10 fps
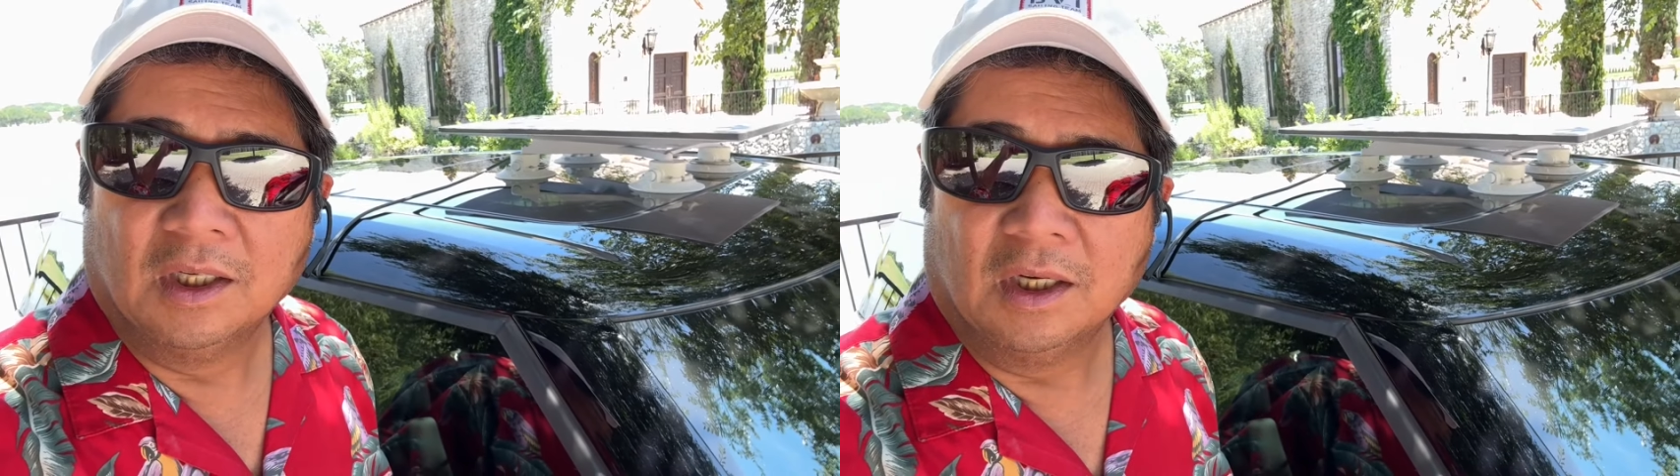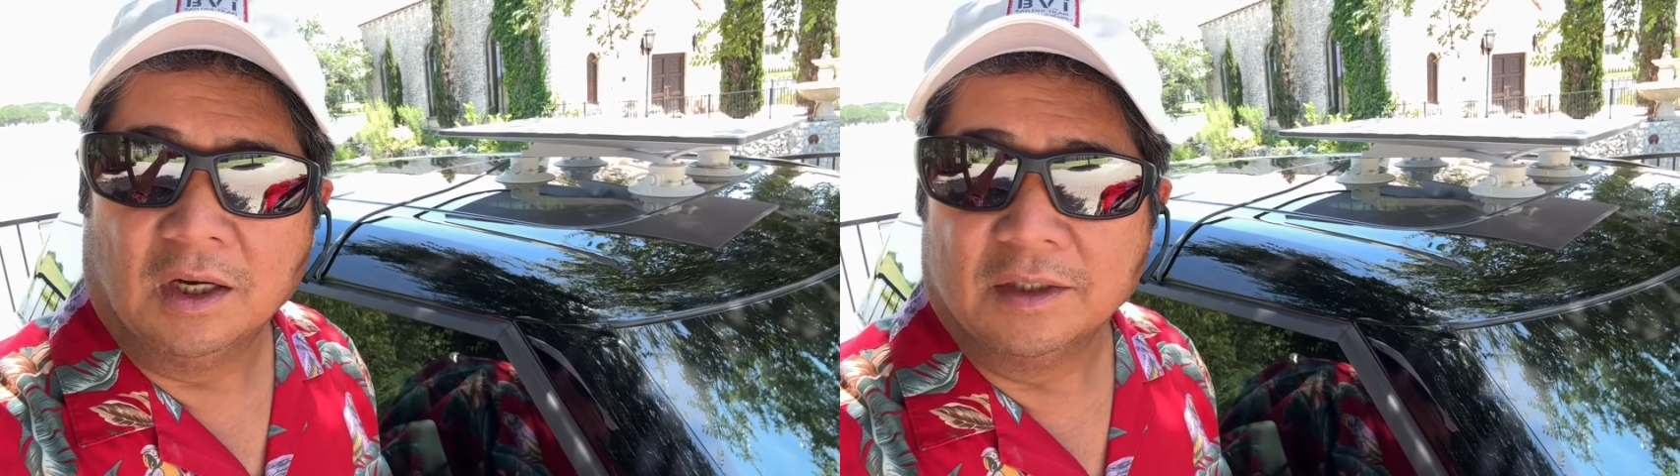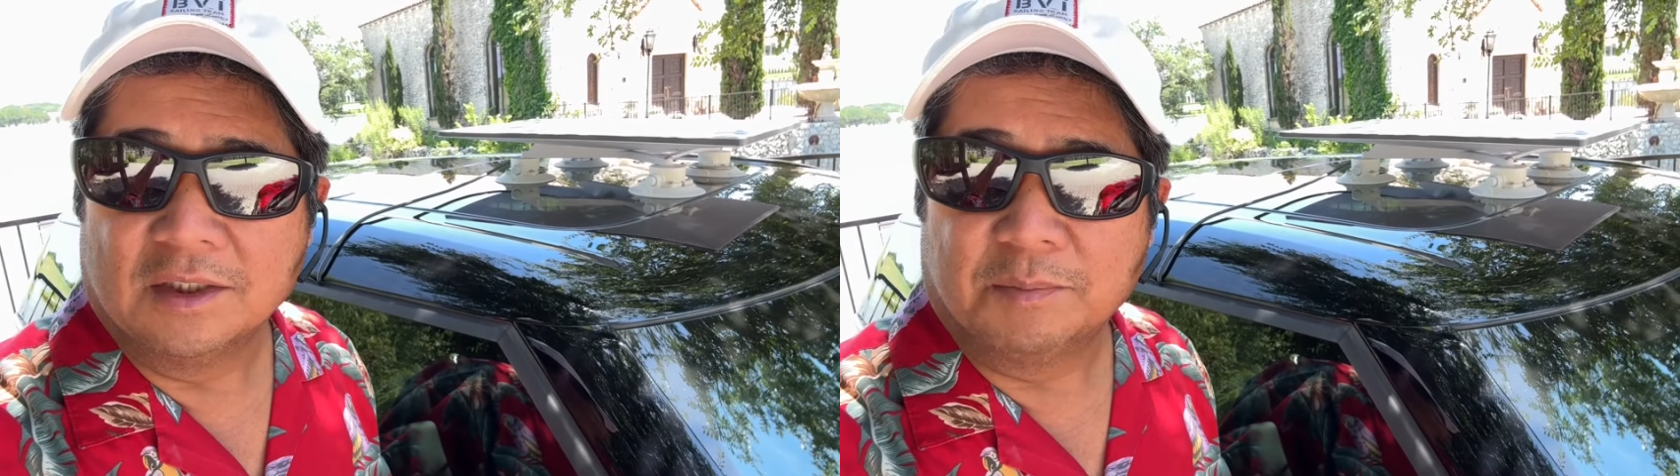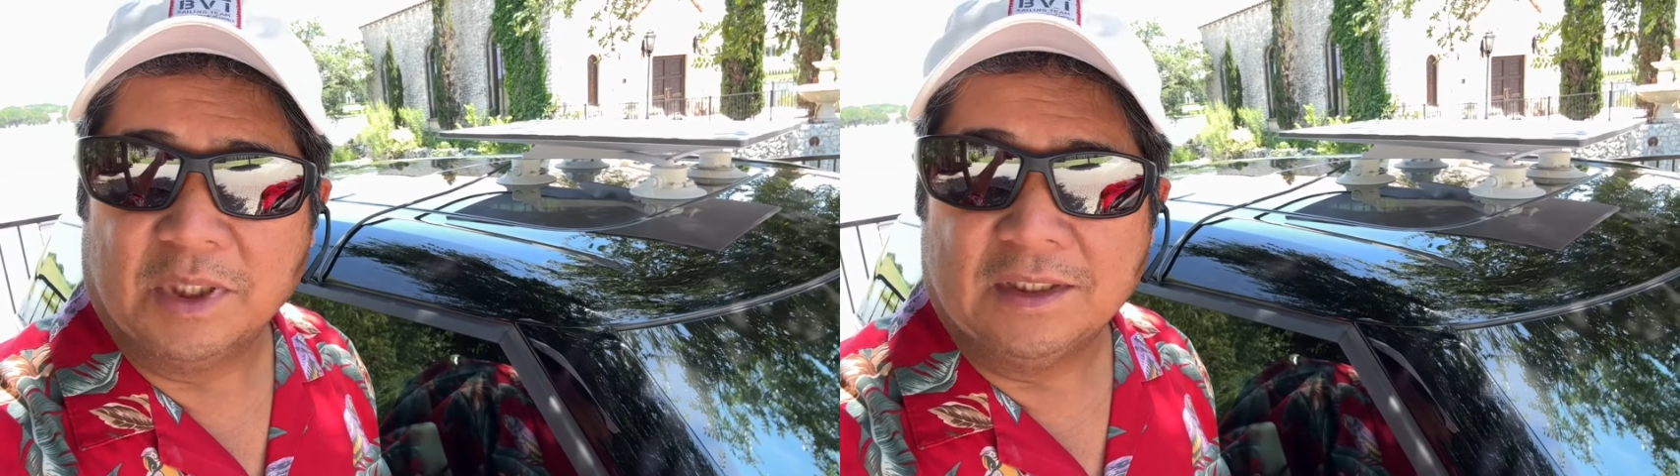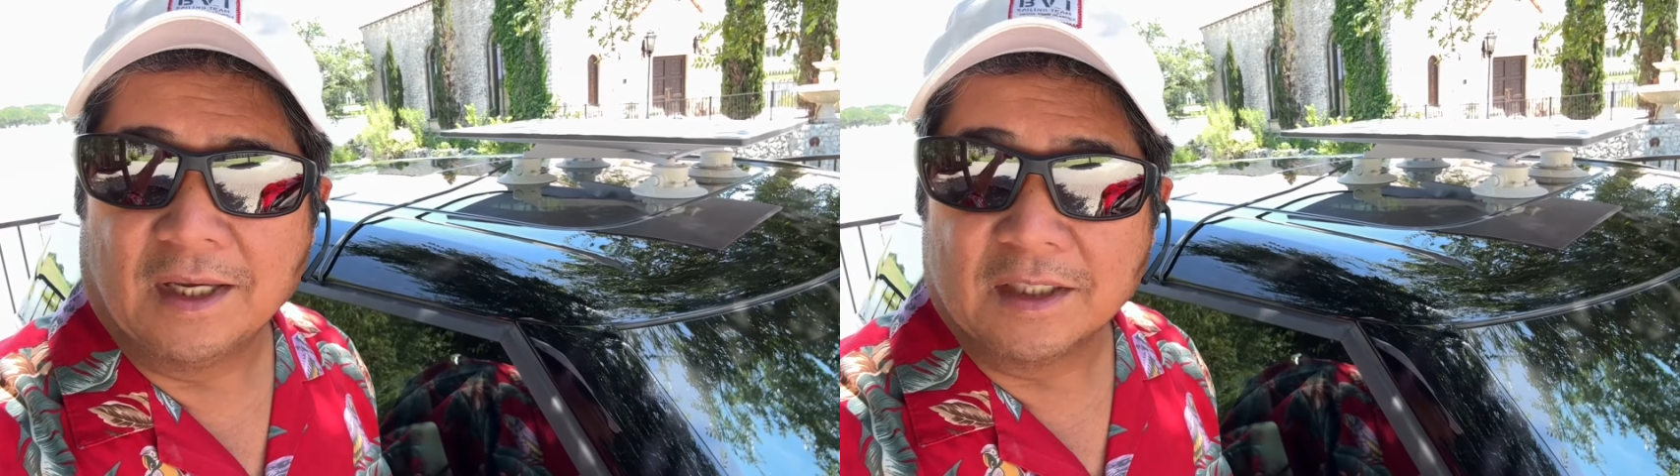on the
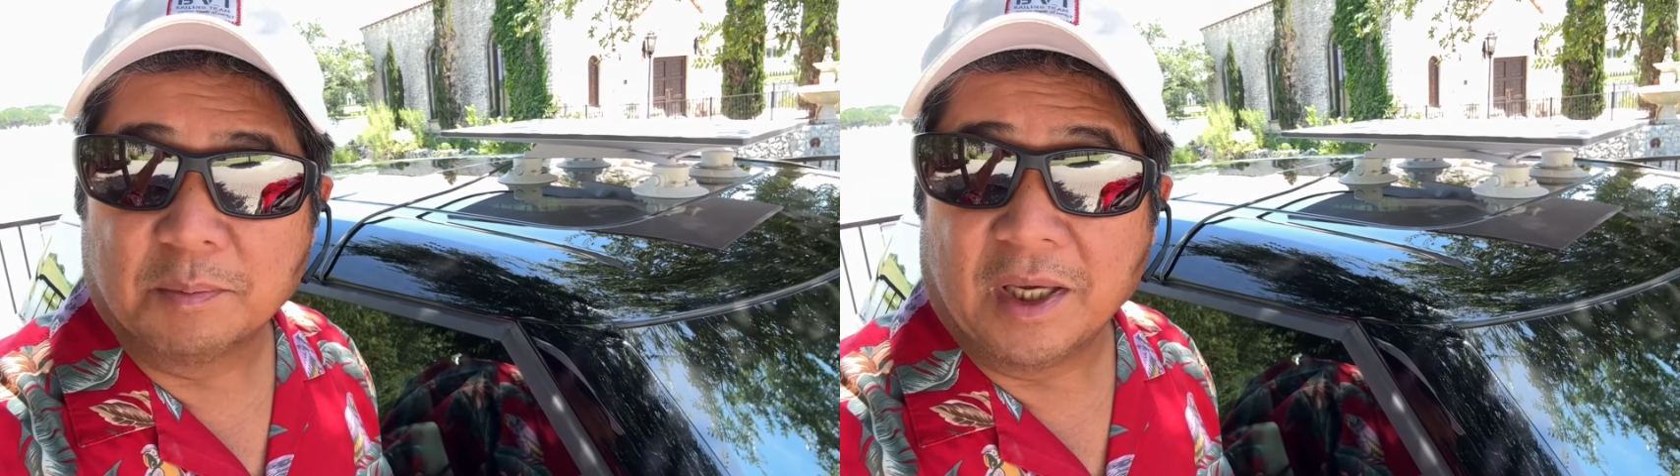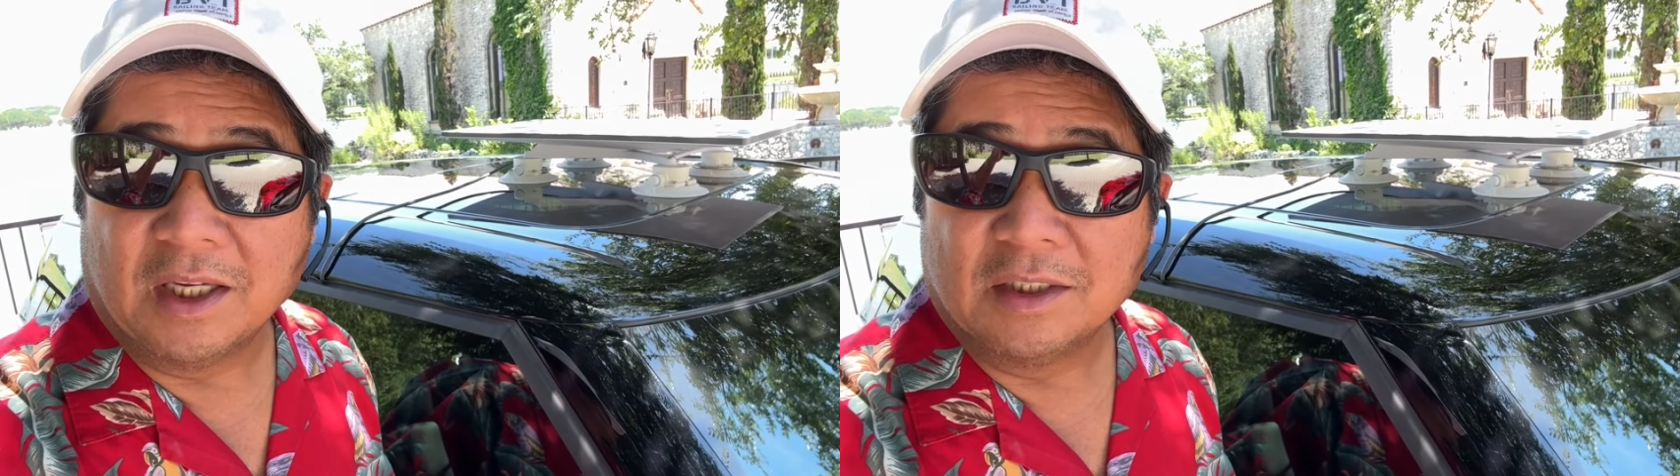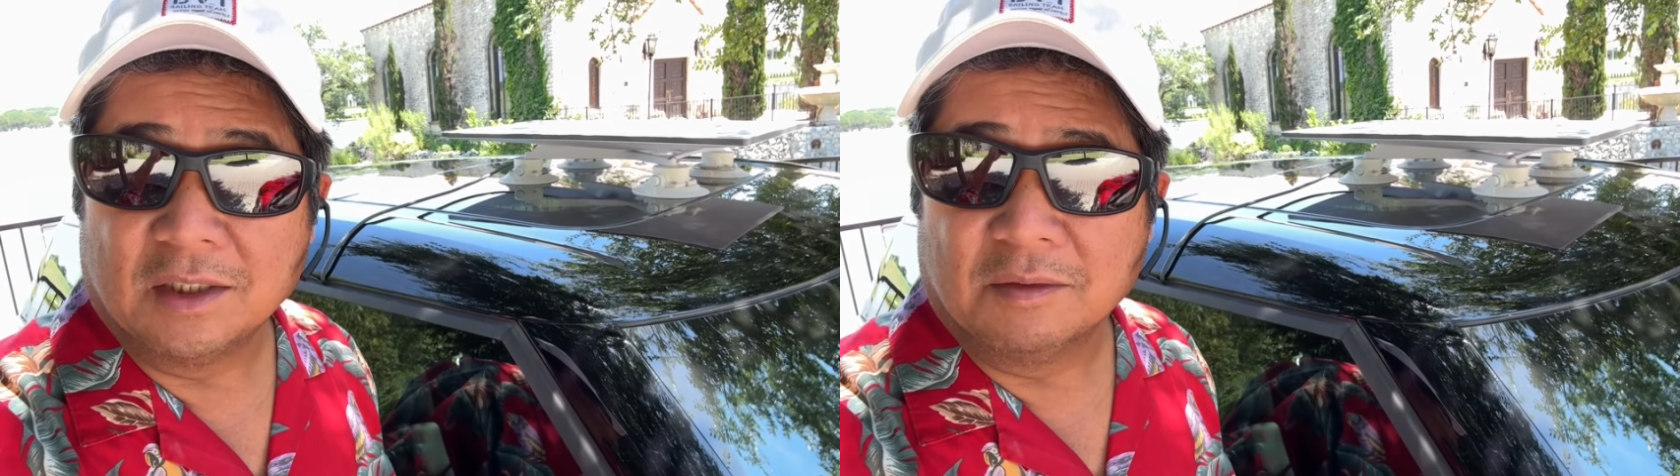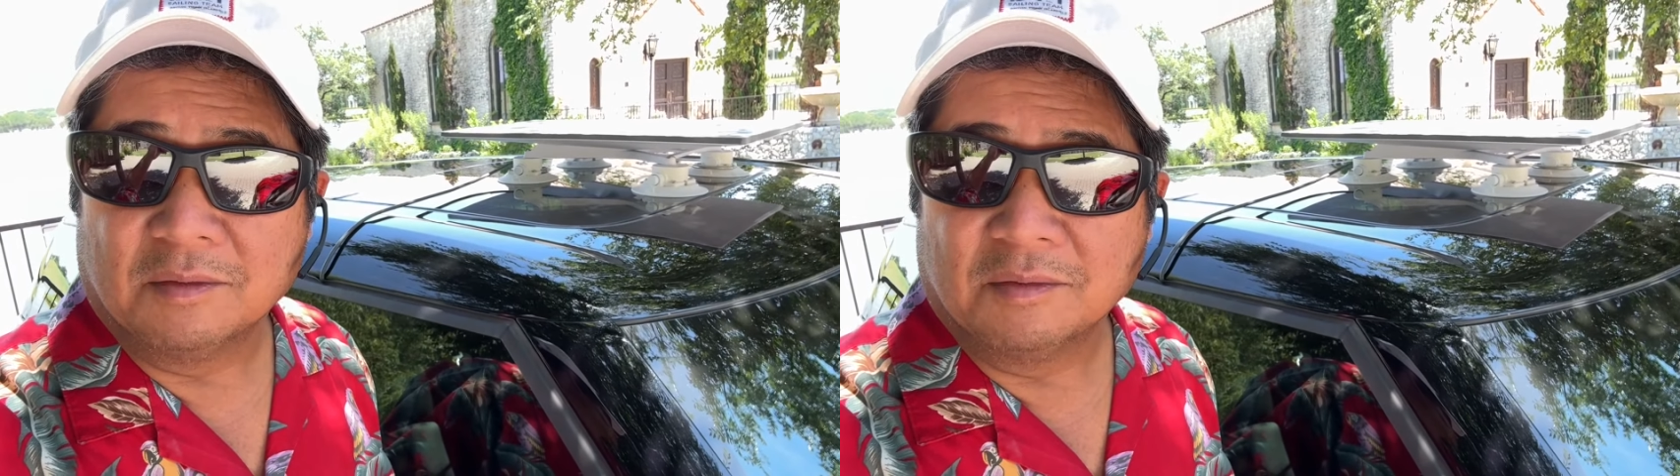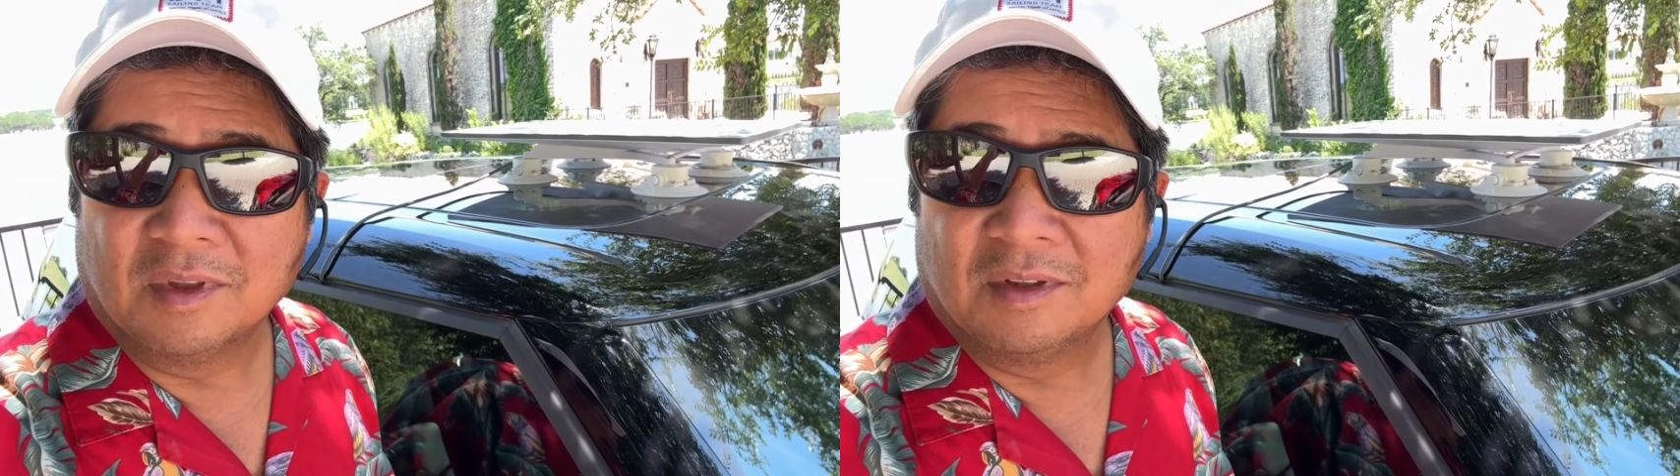speed test page and